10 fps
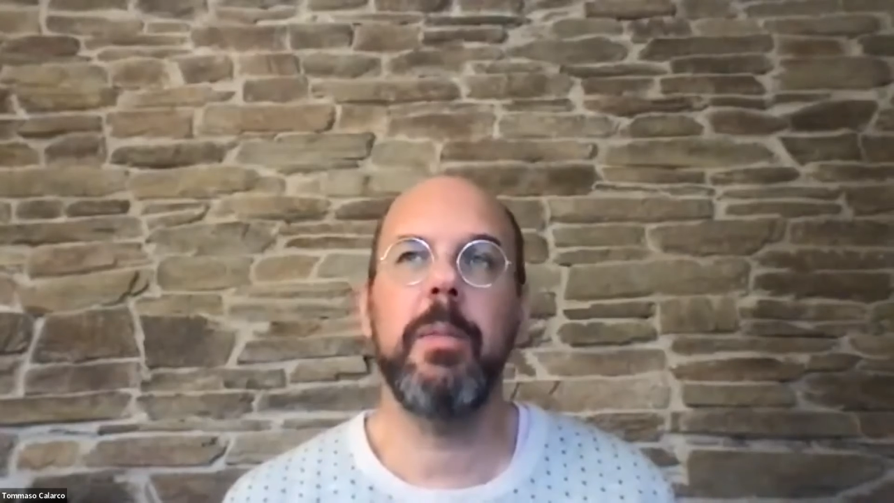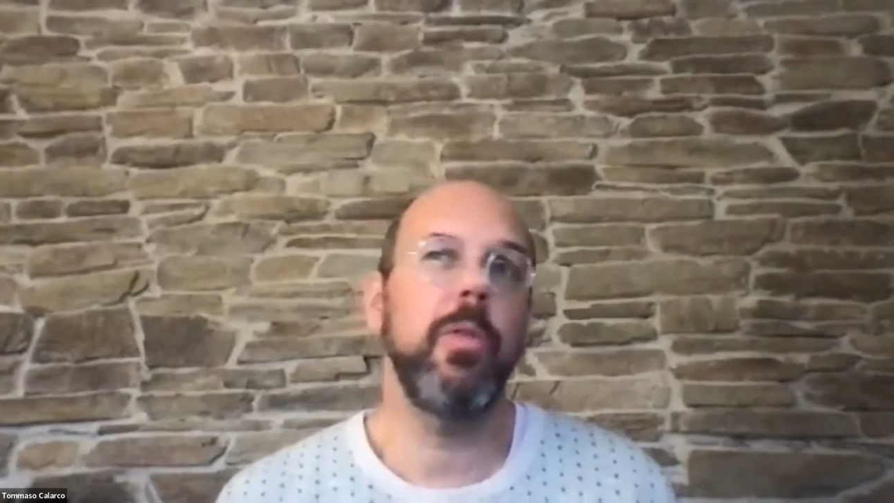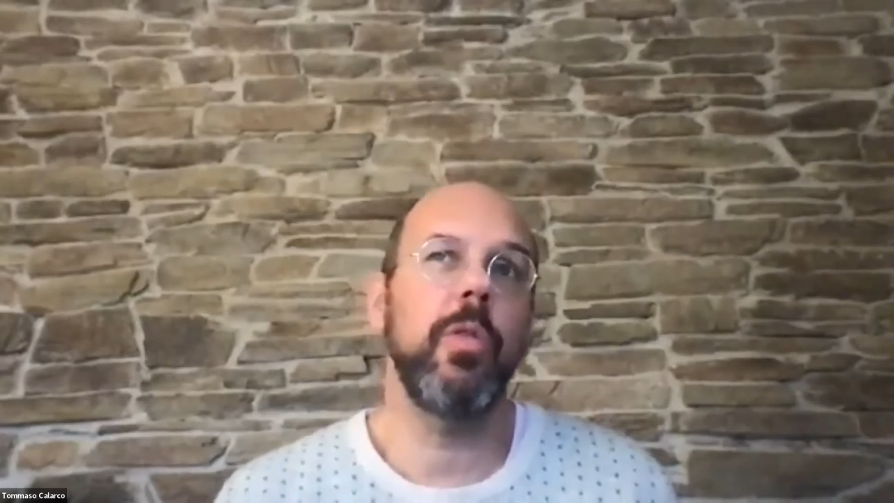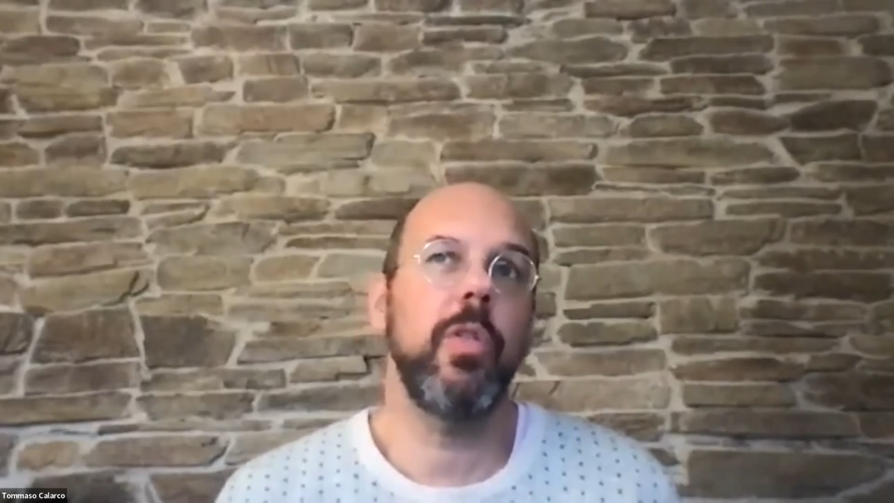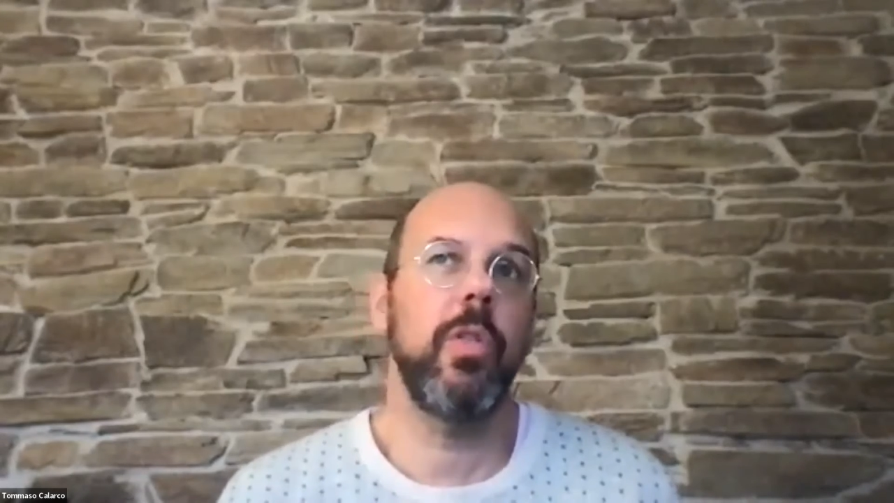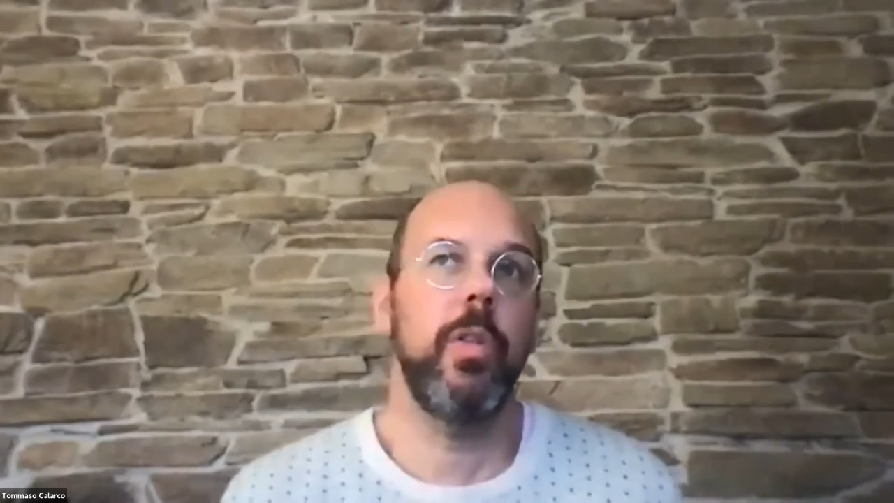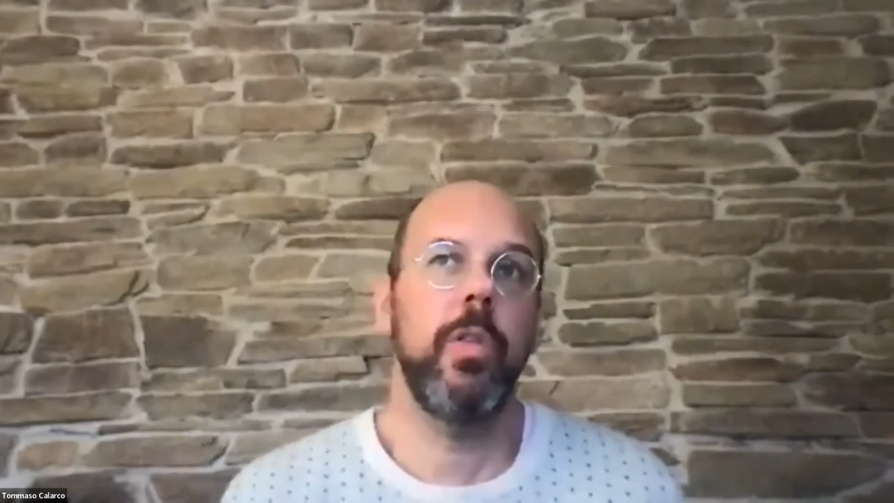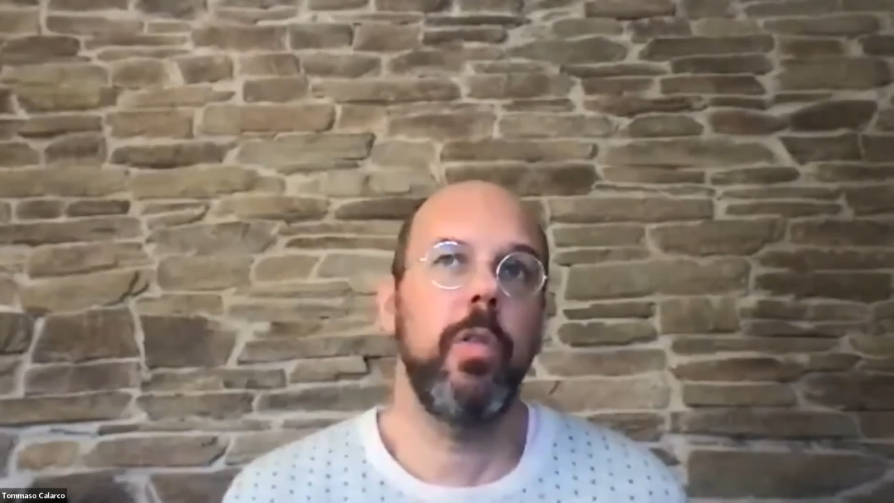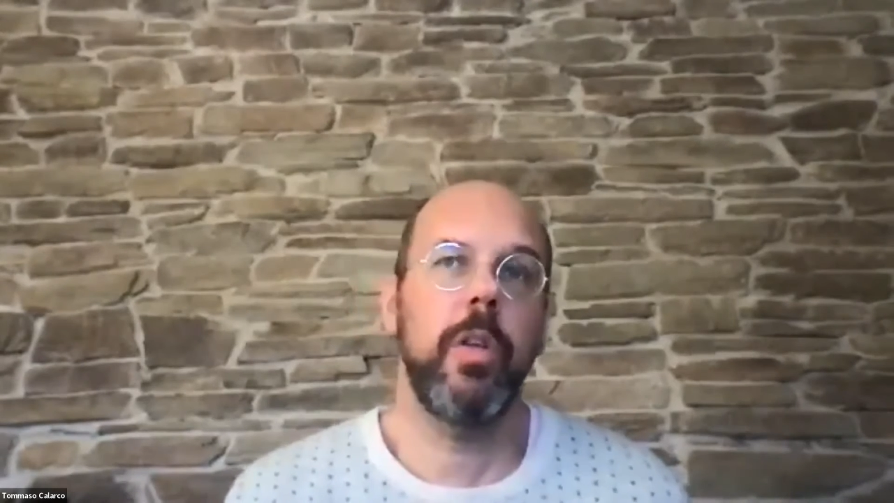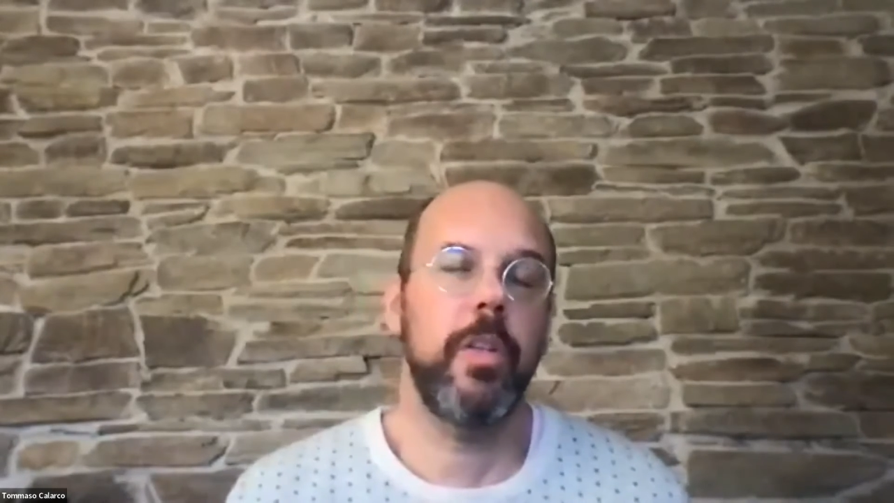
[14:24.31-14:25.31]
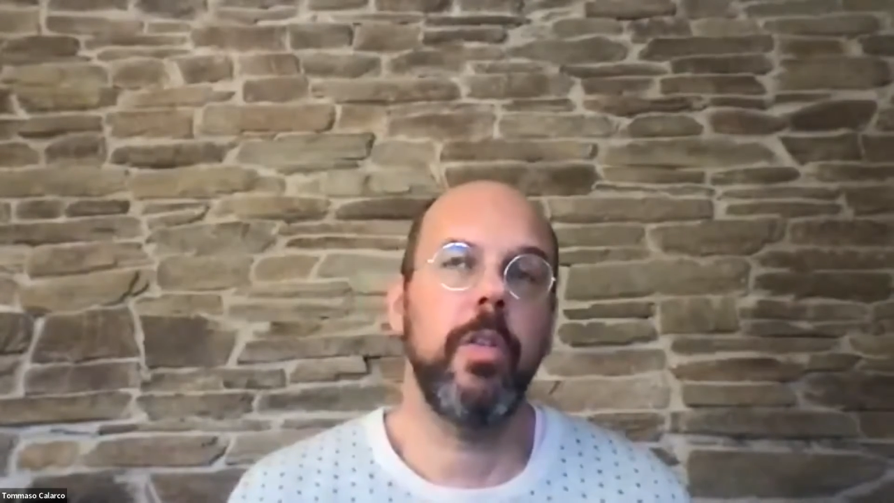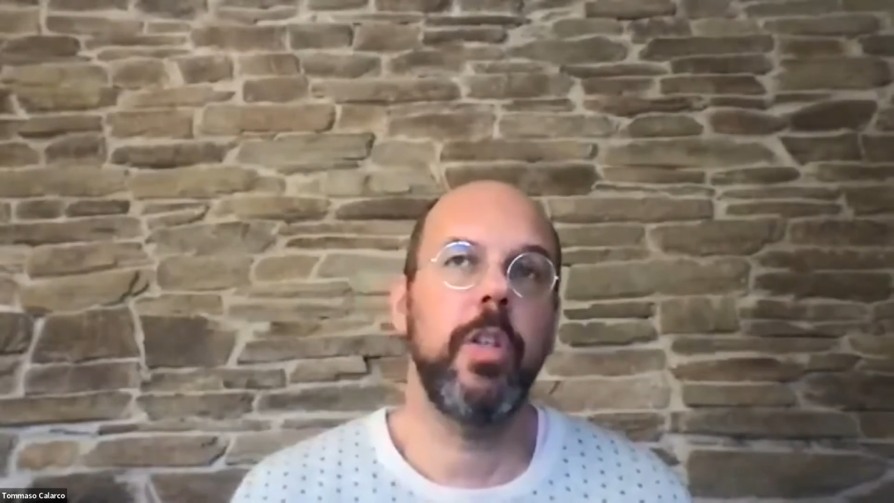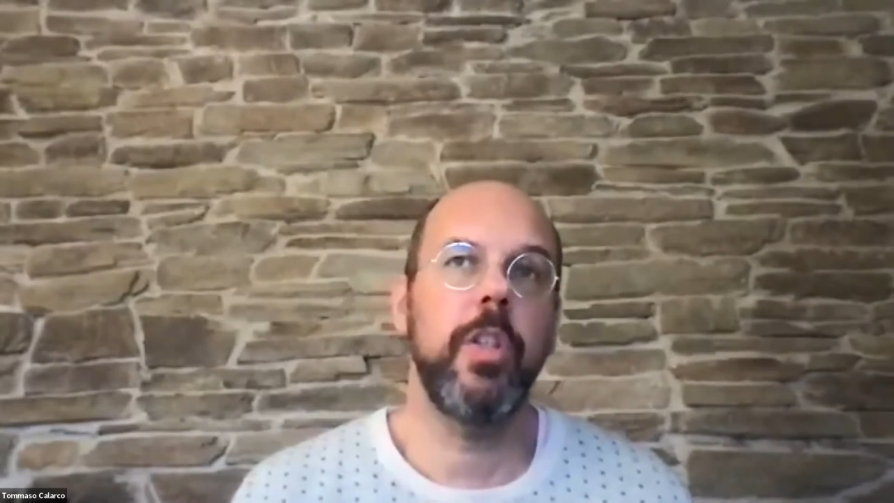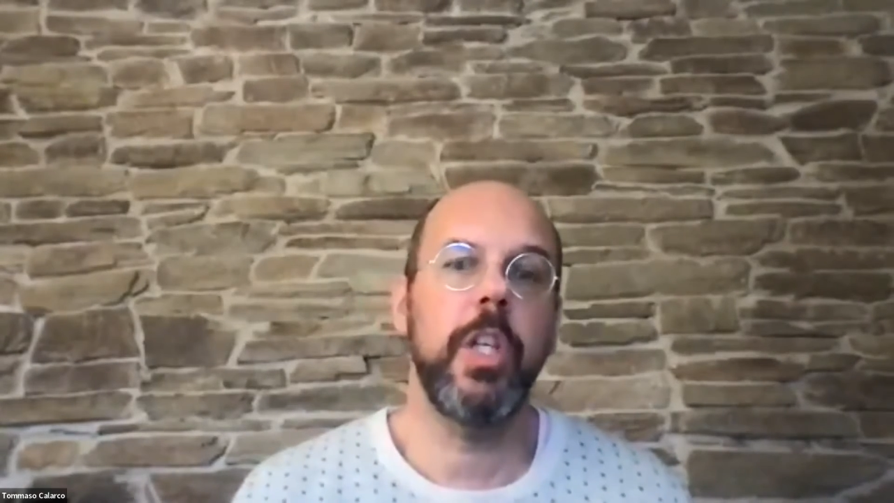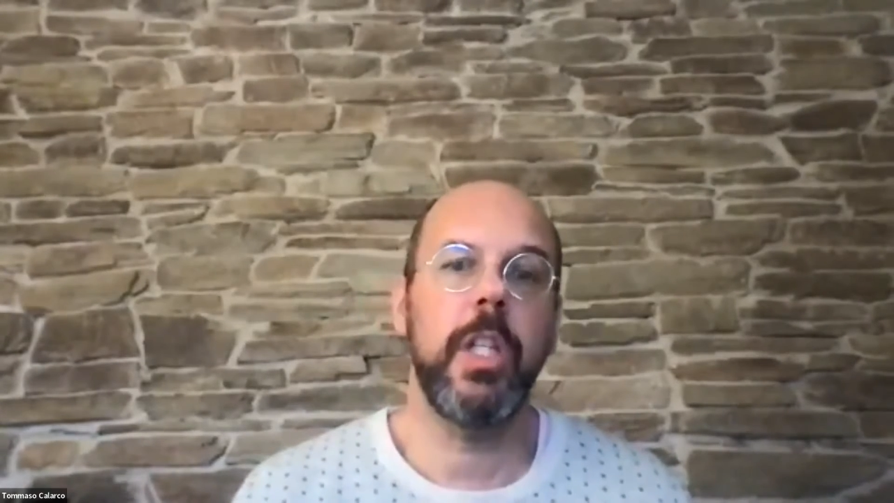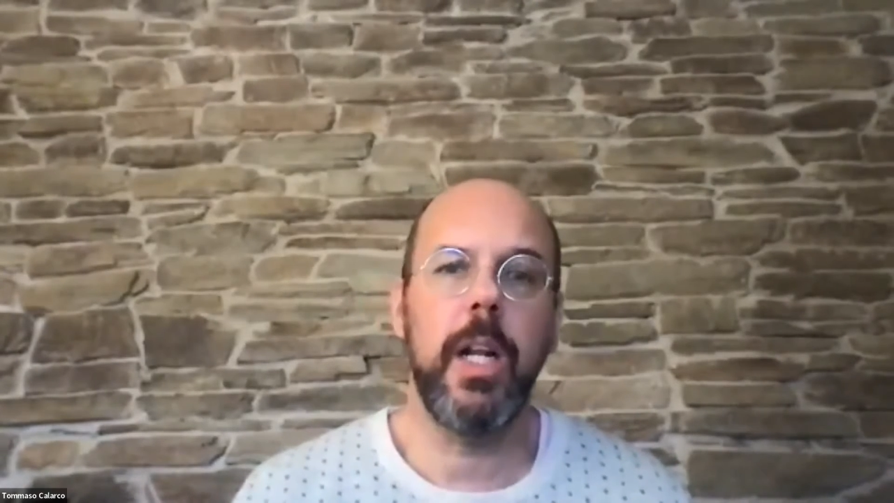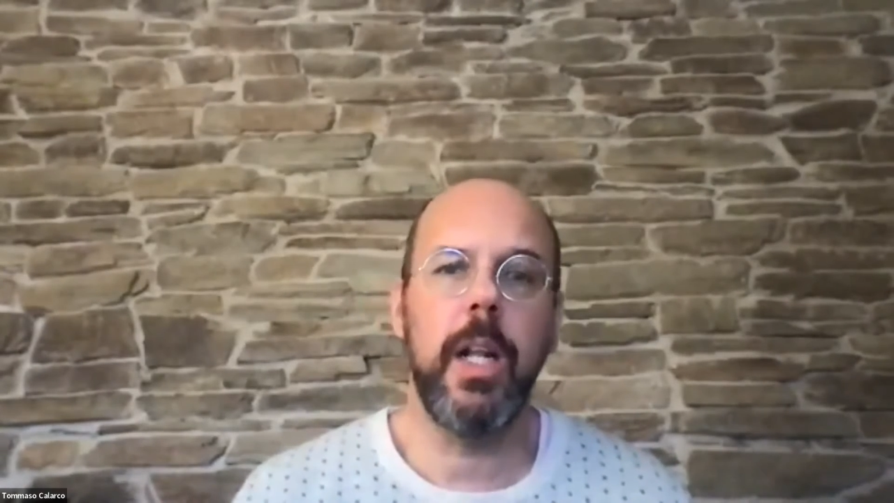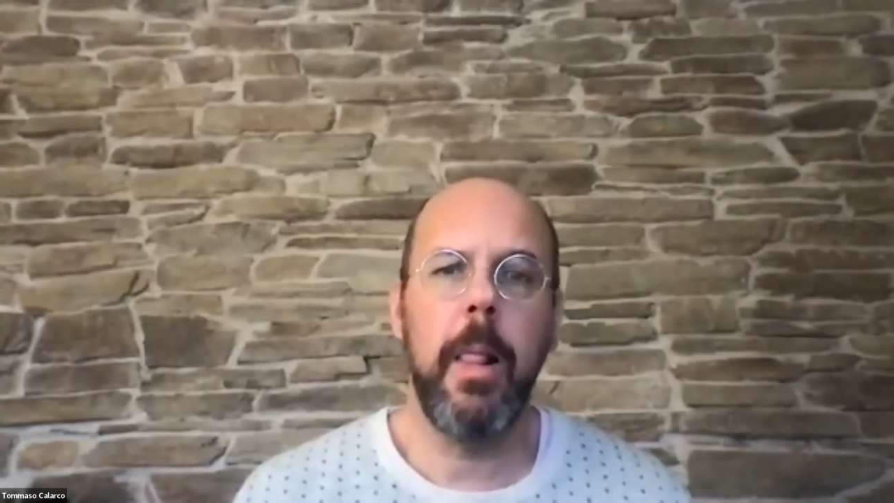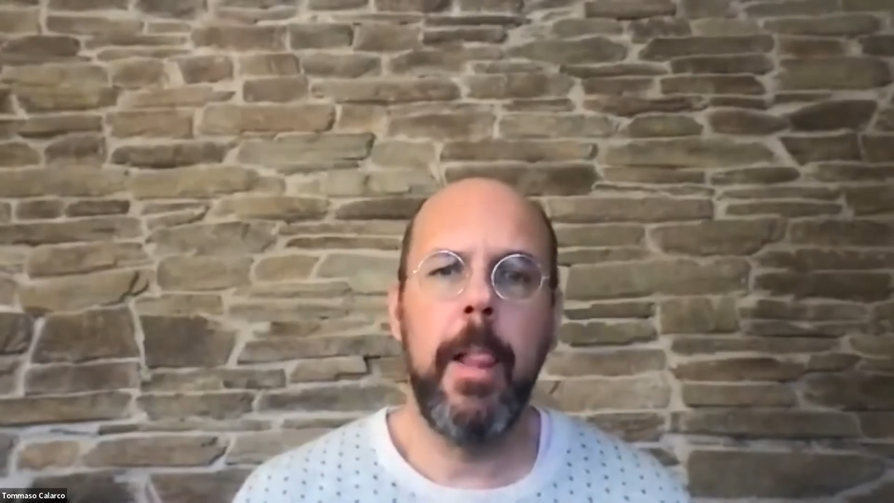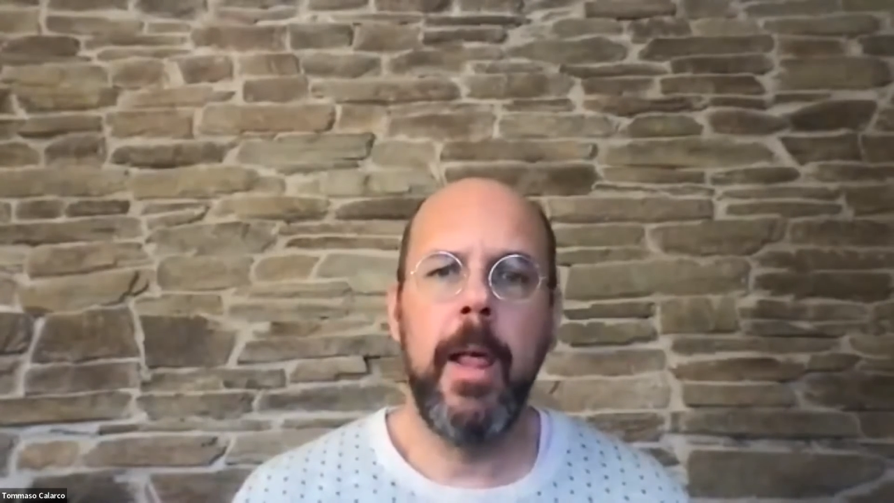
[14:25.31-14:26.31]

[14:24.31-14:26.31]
but also research in general,